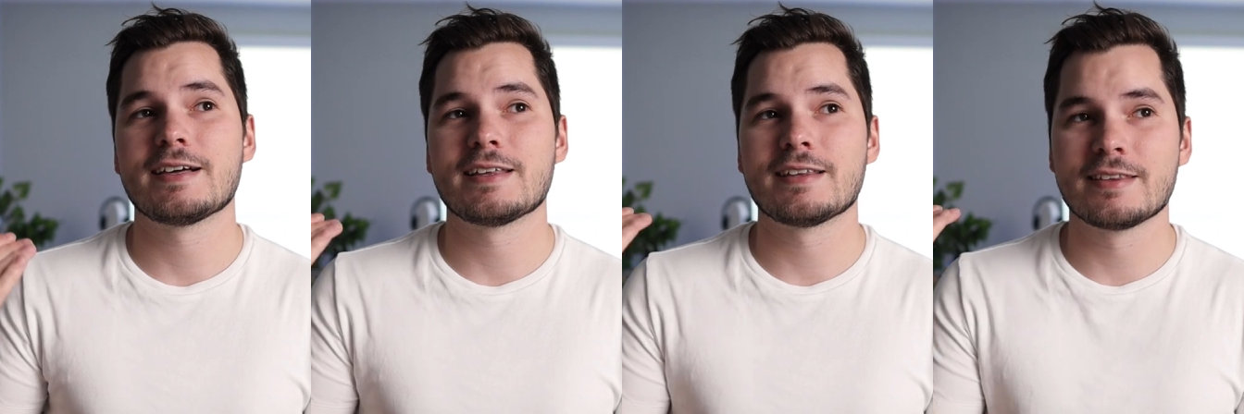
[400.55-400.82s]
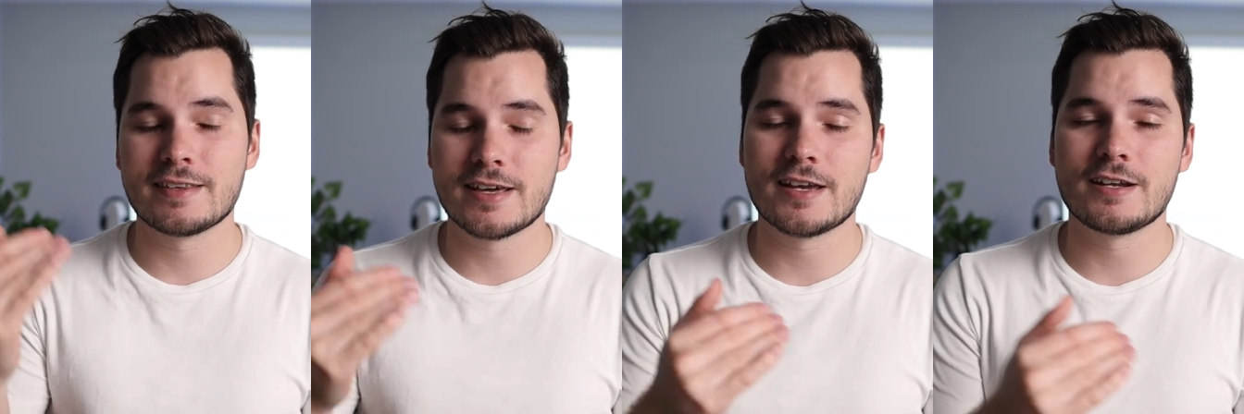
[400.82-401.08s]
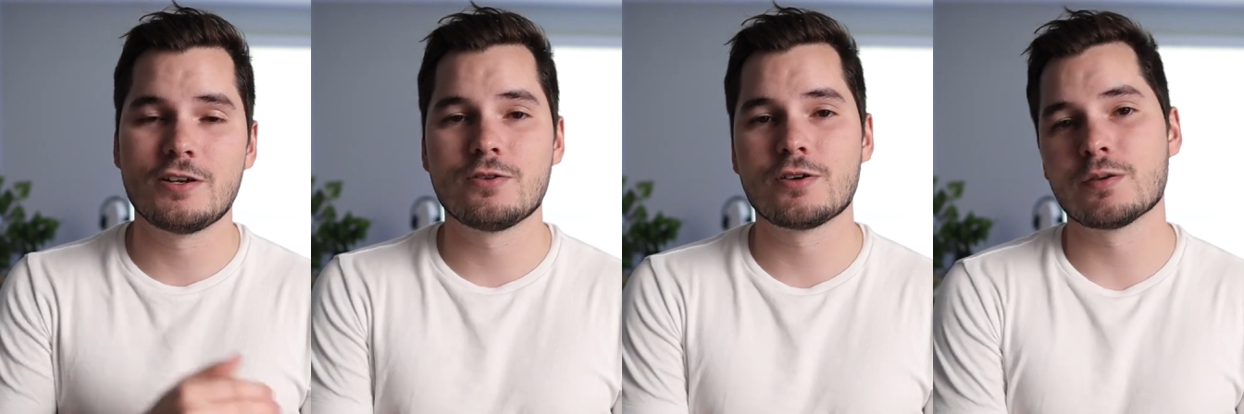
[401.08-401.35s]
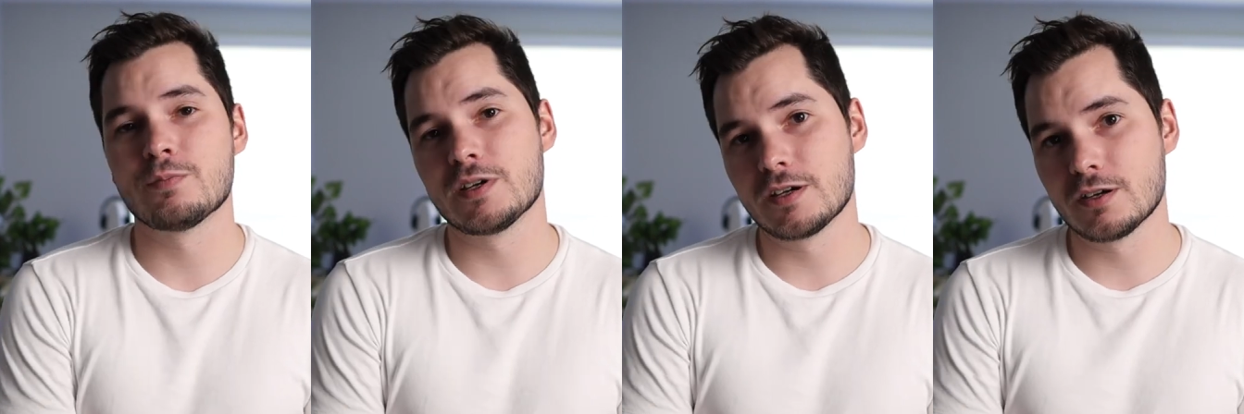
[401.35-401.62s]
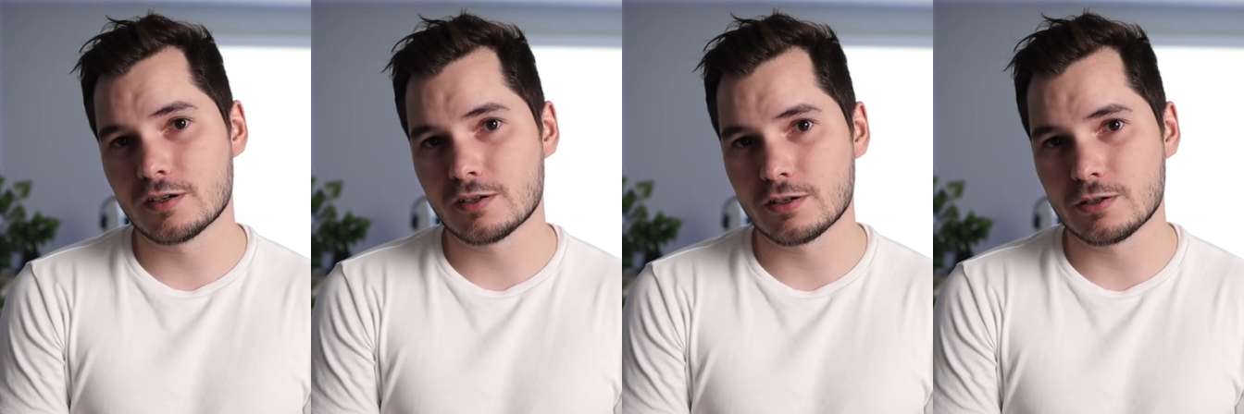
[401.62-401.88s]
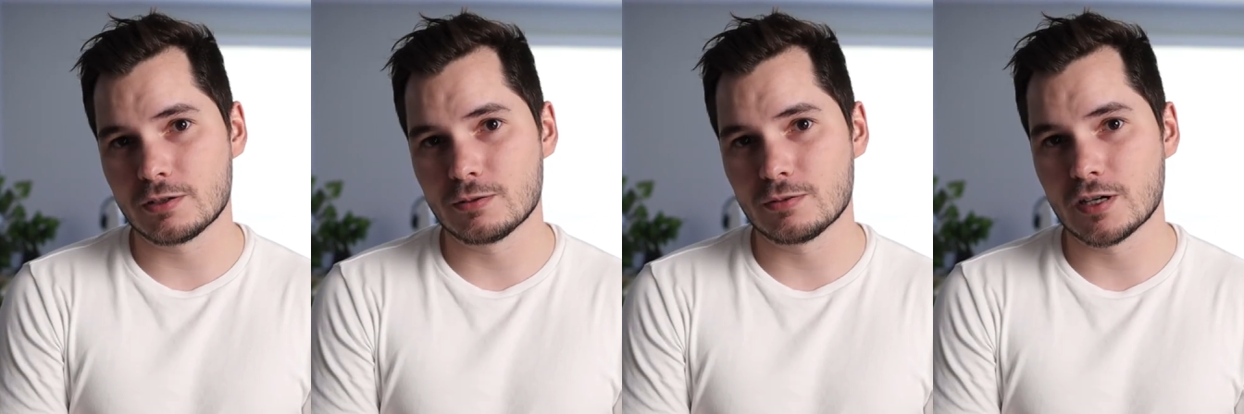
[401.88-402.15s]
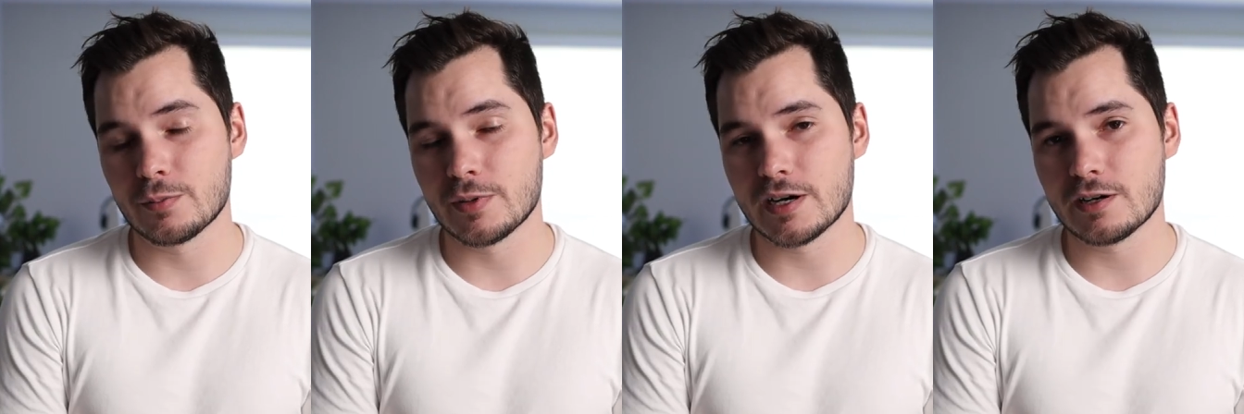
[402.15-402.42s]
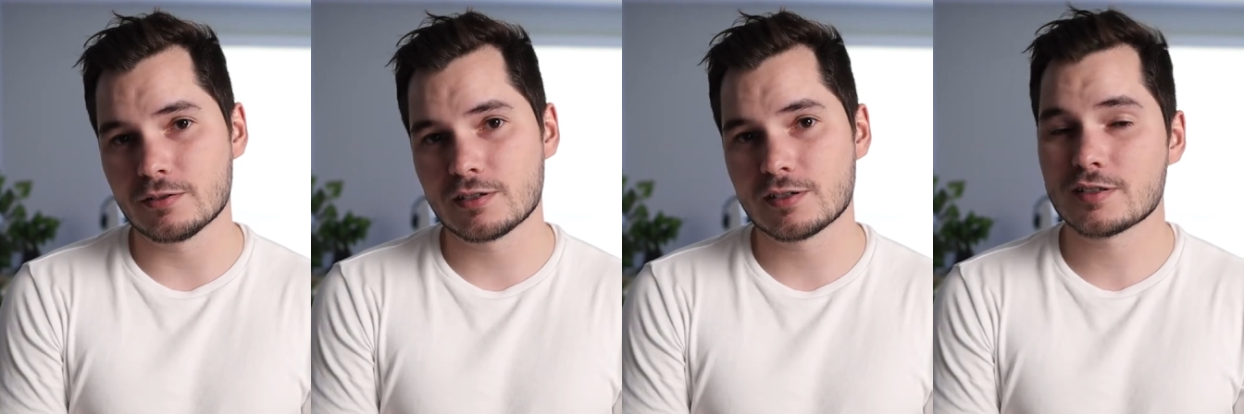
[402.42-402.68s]
then you can be gung-ho
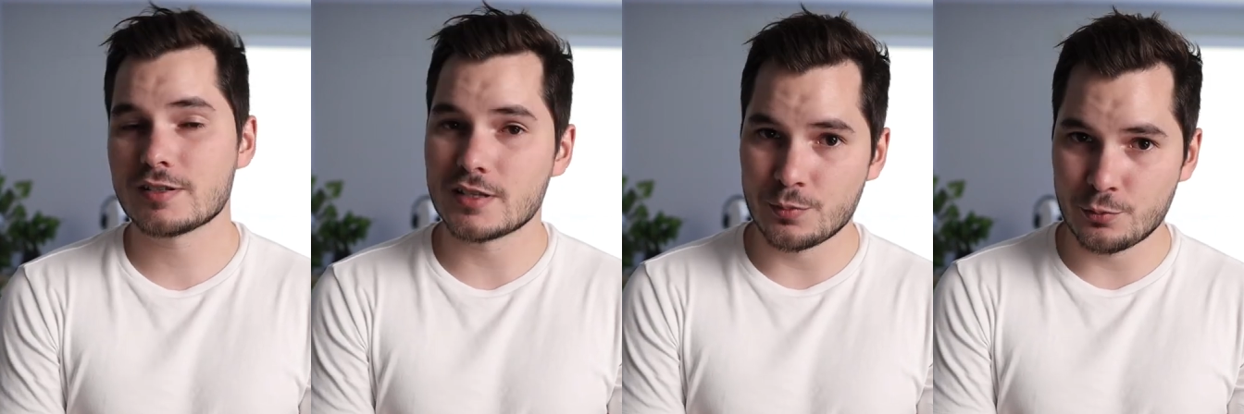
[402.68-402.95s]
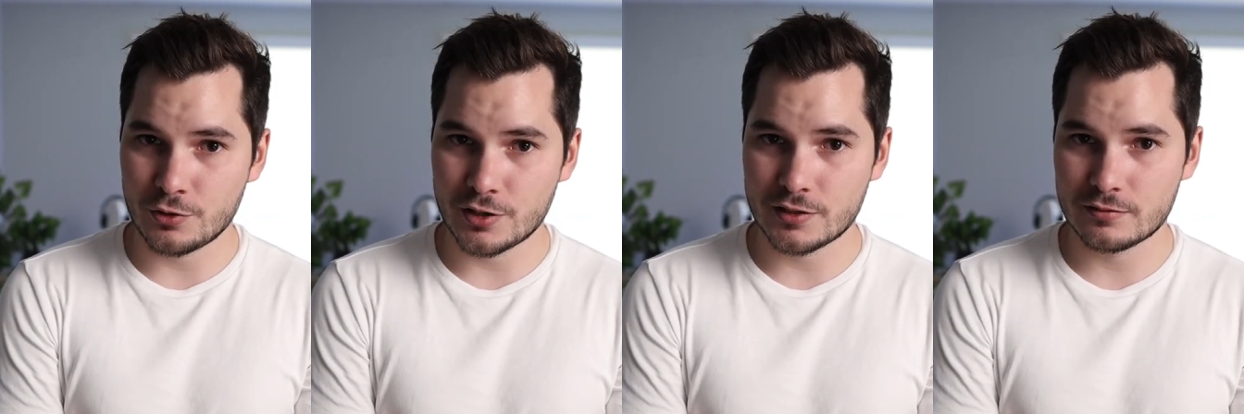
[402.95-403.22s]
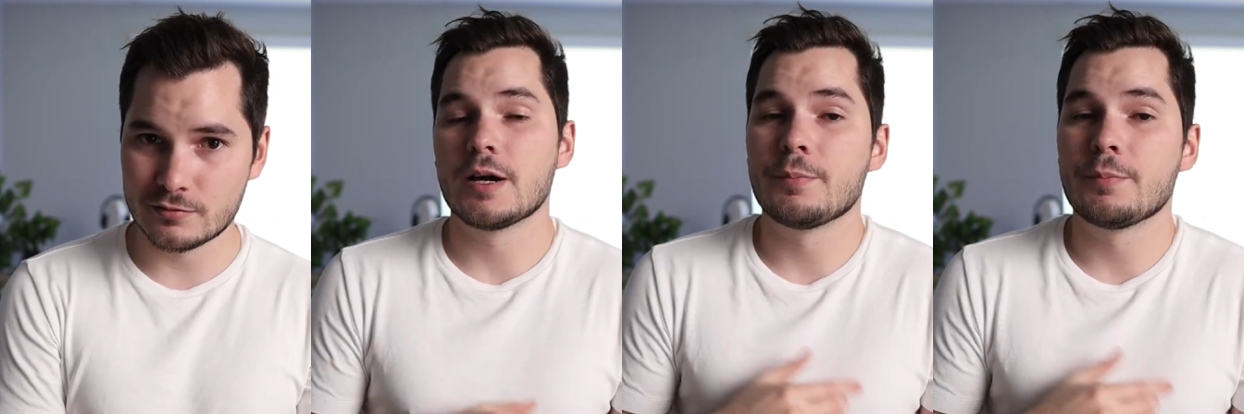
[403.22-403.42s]
about step one.